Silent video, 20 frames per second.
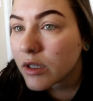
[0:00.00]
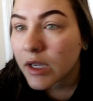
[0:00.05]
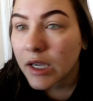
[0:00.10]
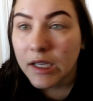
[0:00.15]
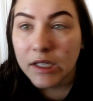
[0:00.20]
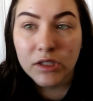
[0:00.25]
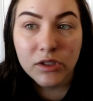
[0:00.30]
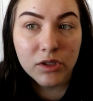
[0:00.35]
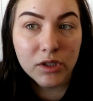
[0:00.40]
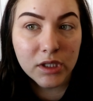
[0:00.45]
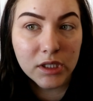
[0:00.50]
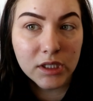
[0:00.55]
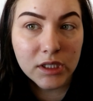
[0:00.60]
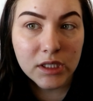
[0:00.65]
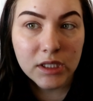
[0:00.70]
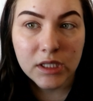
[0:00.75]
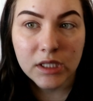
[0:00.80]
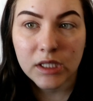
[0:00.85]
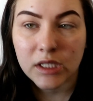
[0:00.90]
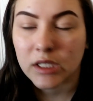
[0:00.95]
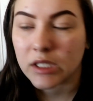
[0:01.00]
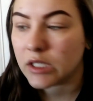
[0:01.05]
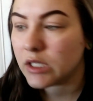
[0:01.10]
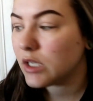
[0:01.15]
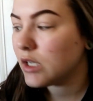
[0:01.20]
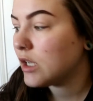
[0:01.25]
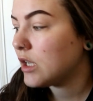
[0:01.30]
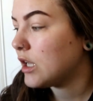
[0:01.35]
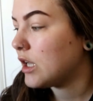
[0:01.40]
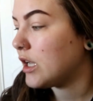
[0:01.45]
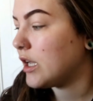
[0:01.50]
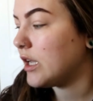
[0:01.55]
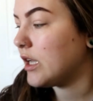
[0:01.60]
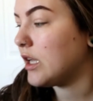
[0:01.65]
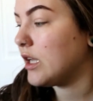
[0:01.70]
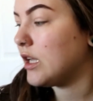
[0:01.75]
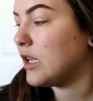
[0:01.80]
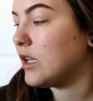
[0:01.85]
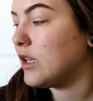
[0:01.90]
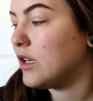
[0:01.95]
as you can see,
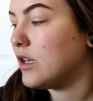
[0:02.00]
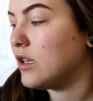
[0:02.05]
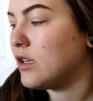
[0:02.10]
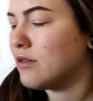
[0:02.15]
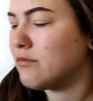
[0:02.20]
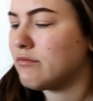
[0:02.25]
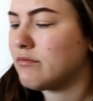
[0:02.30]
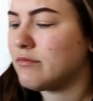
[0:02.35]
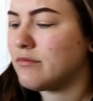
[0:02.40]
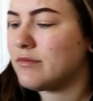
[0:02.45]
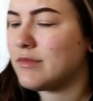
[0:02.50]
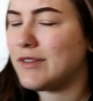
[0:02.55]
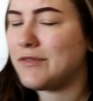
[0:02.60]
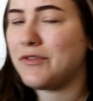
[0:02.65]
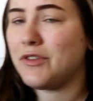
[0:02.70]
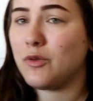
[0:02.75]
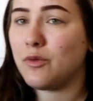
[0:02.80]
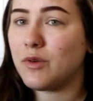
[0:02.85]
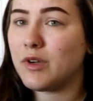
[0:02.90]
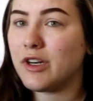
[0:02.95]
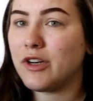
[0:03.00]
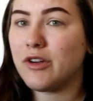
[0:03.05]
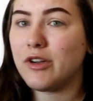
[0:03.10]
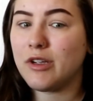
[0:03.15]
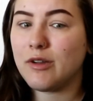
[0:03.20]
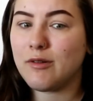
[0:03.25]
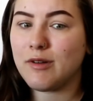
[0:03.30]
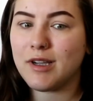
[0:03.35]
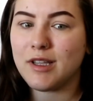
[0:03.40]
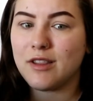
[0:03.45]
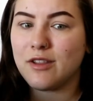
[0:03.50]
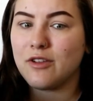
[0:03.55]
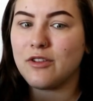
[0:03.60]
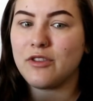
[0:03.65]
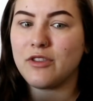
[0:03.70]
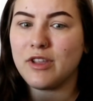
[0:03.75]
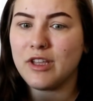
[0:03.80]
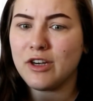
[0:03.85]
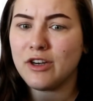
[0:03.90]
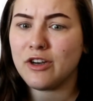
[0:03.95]
and if you're wondering why they're
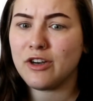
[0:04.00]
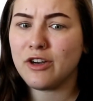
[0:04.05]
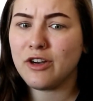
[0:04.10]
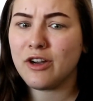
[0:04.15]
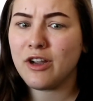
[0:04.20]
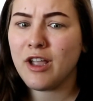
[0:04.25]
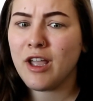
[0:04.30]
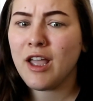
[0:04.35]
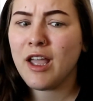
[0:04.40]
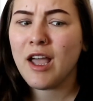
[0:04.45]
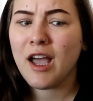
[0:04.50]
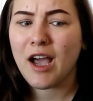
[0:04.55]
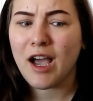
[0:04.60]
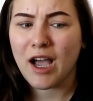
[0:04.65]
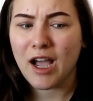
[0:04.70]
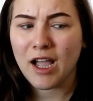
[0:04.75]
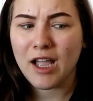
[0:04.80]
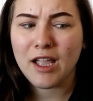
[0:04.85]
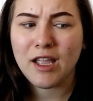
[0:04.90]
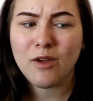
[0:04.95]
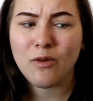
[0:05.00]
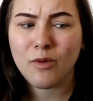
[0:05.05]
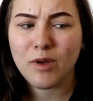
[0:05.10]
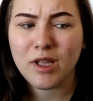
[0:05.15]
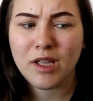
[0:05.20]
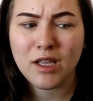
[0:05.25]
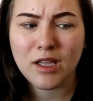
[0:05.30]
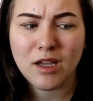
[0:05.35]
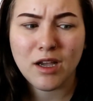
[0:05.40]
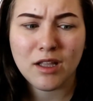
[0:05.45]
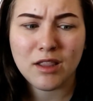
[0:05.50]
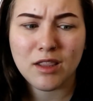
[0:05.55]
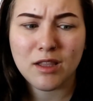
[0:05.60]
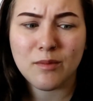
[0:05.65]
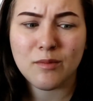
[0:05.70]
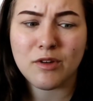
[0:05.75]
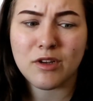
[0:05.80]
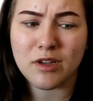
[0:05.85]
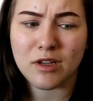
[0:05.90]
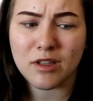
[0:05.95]
thinner, I went and got
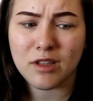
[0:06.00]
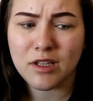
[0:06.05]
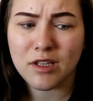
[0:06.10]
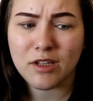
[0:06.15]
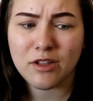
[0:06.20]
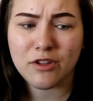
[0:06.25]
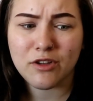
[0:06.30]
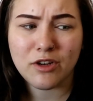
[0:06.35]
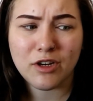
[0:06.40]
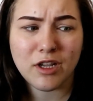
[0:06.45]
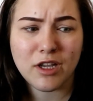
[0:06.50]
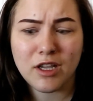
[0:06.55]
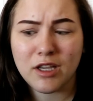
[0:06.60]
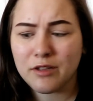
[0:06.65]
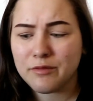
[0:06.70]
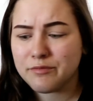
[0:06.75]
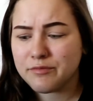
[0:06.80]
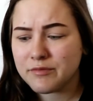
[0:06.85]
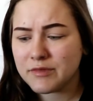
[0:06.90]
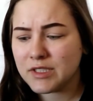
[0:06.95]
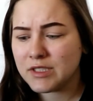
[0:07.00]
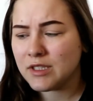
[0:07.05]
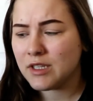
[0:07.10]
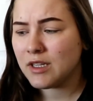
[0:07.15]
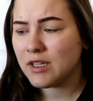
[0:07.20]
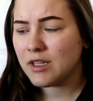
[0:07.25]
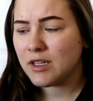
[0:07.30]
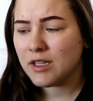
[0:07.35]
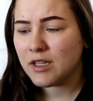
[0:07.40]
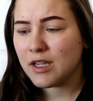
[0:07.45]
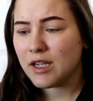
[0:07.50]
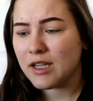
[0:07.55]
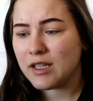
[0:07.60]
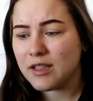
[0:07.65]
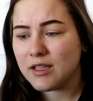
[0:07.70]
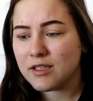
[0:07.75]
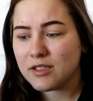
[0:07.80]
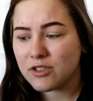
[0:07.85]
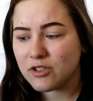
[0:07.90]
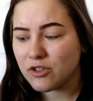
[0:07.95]
them done the other day and
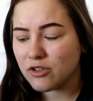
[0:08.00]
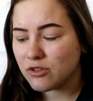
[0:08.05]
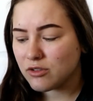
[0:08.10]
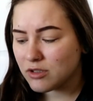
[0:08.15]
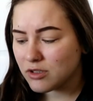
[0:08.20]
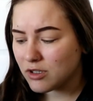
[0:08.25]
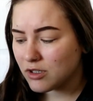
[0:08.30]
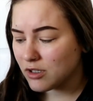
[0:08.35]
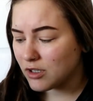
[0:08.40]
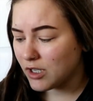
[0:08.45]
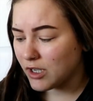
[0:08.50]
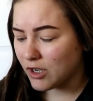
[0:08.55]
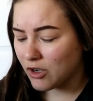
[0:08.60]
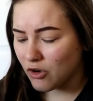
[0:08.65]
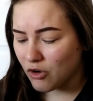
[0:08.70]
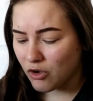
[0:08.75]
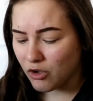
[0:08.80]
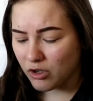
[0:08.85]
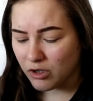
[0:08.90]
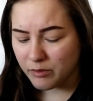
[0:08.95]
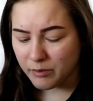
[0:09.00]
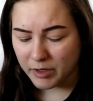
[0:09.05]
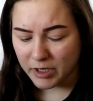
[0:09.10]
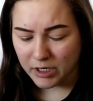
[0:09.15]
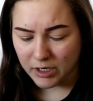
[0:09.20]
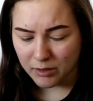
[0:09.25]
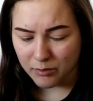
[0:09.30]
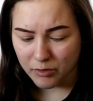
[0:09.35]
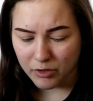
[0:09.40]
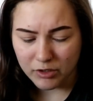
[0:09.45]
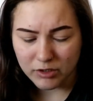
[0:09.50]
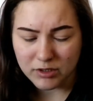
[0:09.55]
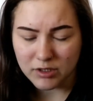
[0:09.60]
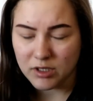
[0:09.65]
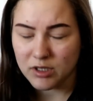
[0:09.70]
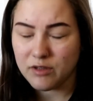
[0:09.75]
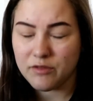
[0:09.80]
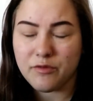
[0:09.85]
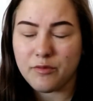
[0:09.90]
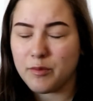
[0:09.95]
this girl took like all my eyebrows
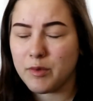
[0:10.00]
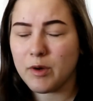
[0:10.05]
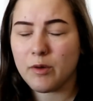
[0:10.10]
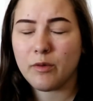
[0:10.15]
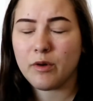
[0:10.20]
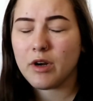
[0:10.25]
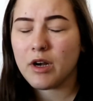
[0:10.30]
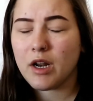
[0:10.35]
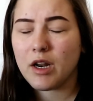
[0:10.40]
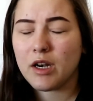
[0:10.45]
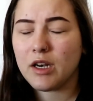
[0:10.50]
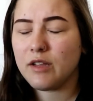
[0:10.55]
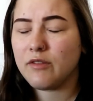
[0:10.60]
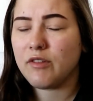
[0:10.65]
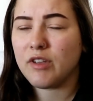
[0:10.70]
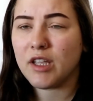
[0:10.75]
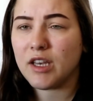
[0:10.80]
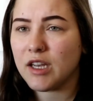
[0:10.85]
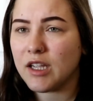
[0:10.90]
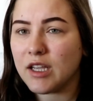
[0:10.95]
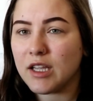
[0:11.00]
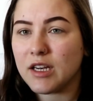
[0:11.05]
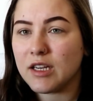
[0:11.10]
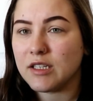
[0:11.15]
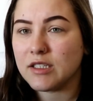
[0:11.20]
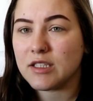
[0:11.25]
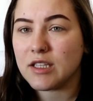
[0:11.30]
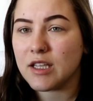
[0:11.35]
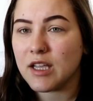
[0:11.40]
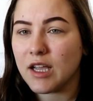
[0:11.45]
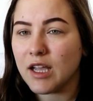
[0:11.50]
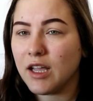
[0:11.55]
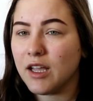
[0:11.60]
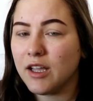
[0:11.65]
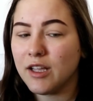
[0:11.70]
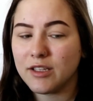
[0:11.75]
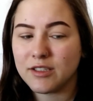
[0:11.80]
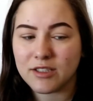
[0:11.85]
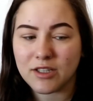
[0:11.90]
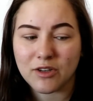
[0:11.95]
off, but we're not even gonna get into
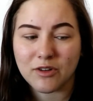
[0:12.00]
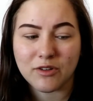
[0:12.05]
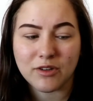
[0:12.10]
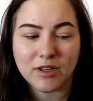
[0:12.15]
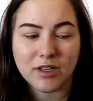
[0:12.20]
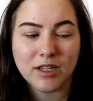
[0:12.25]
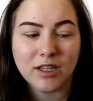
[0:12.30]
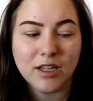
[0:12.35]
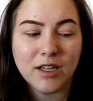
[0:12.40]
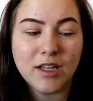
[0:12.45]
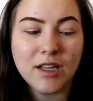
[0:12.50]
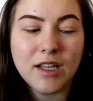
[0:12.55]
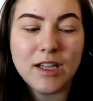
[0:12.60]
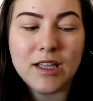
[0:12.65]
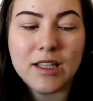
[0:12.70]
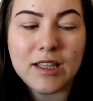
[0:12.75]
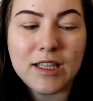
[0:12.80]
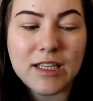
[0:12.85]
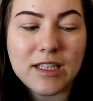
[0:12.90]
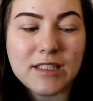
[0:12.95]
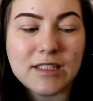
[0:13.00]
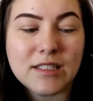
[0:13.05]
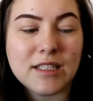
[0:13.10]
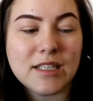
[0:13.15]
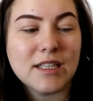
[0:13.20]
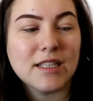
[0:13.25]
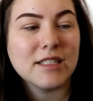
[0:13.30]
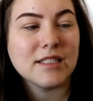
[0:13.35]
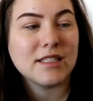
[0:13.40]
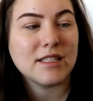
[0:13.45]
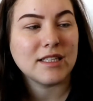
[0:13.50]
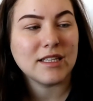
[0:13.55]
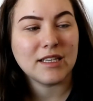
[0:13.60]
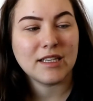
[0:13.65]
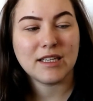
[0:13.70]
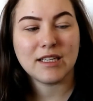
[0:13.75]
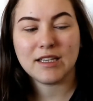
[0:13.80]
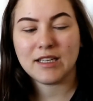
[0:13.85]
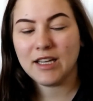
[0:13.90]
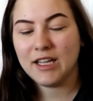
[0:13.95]
that. So this is
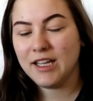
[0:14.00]
the